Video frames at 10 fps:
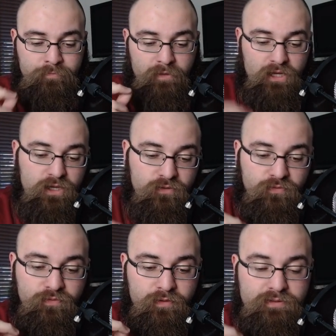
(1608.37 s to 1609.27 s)

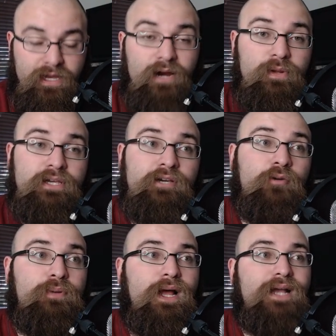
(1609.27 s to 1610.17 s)
If Tyreek
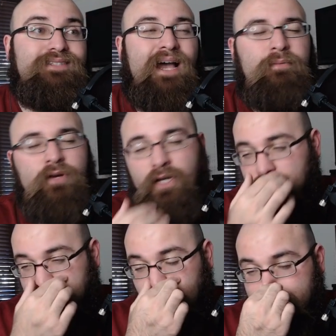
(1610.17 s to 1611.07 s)
Hill plays, I'm going
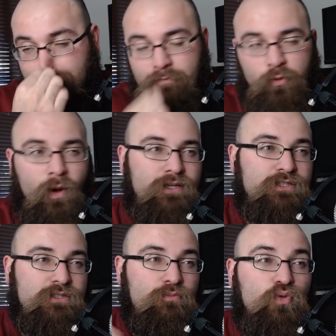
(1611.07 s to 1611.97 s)
to adjust Sammy
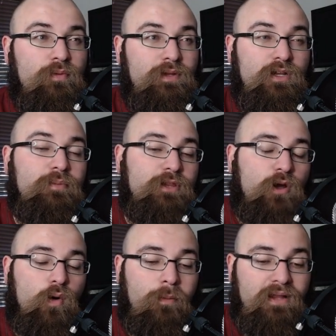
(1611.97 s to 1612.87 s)
Watkins and move him a little bit
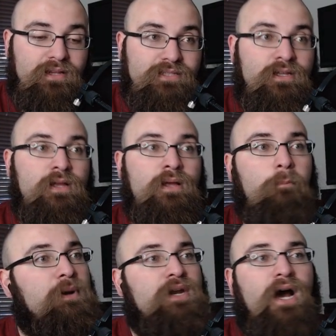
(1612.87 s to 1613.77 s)
lower on my list,
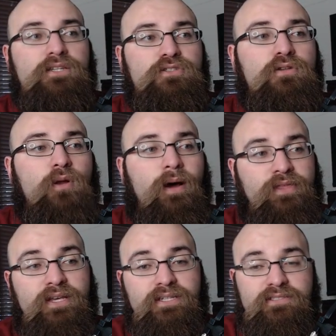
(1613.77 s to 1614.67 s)
but not too low. I
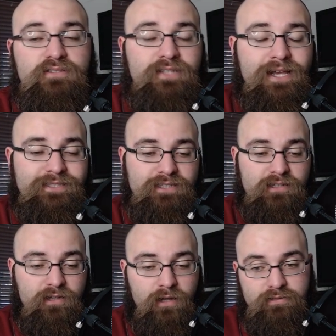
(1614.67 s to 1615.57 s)
think he still stays
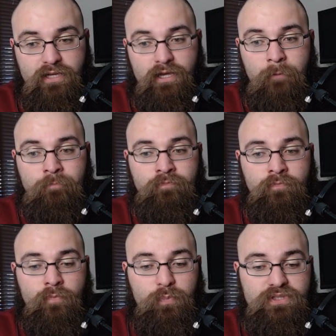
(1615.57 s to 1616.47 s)
as a
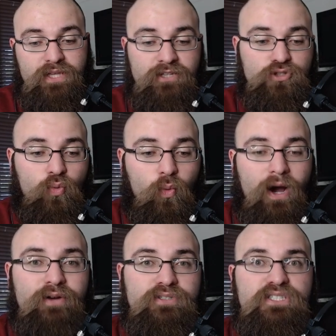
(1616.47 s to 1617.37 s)
potential
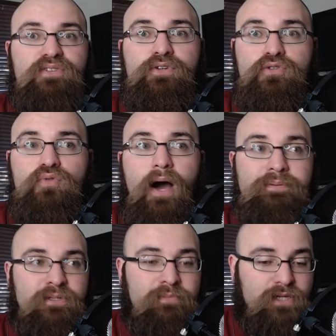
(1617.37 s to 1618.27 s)
wide receiver two
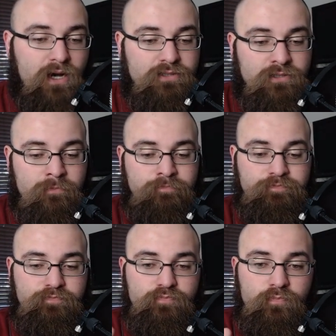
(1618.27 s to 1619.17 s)
option because
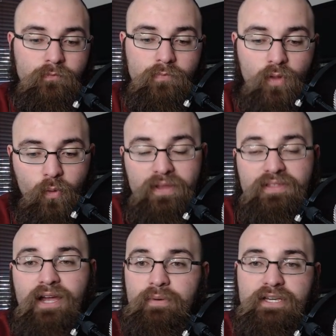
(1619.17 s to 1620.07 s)

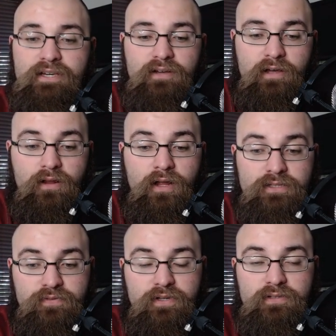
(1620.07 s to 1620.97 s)
with Tyreek Hill on
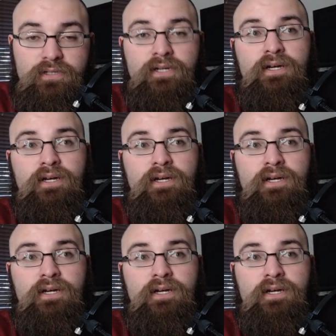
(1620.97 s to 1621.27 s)
the field,